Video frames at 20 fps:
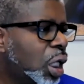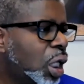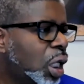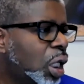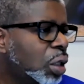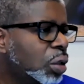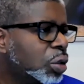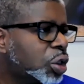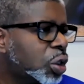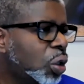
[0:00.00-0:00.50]

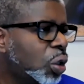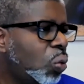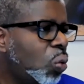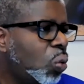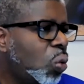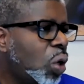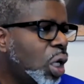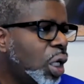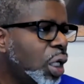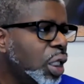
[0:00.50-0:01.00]
So
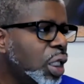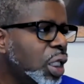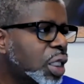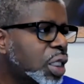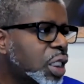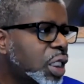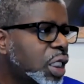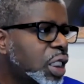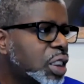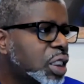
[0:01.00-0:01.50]
one of the
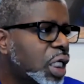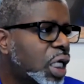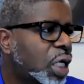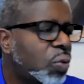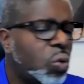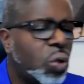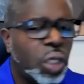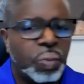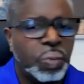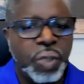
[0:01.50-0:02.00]
things that I want
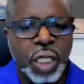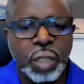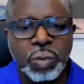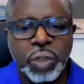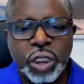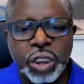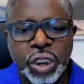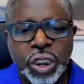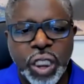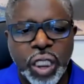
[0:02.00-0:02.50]
to be able to
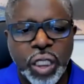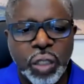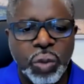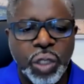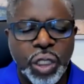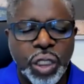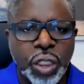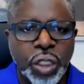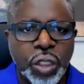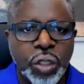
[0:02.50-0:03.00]
share with
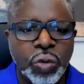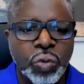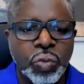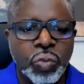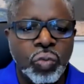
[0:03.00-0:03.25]
you